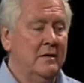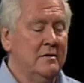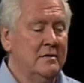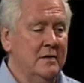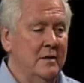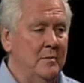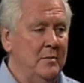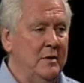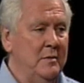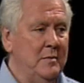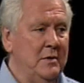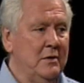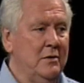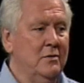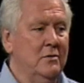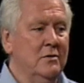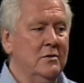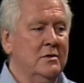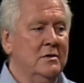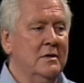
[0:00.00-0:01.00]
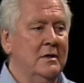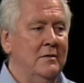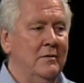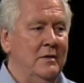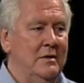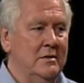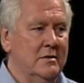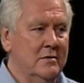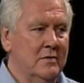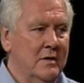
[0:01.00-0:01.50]
Simply because there
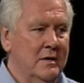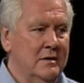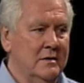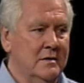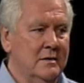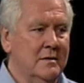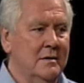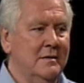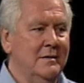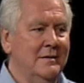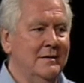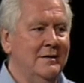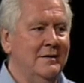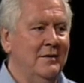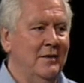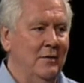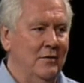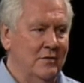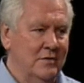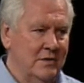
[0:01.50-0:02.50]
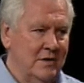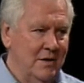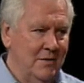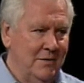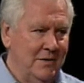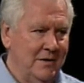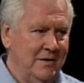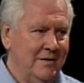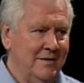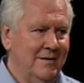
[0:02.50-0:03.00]
is trust, there is
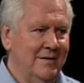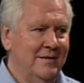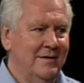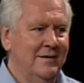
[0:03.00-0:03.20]
knowing,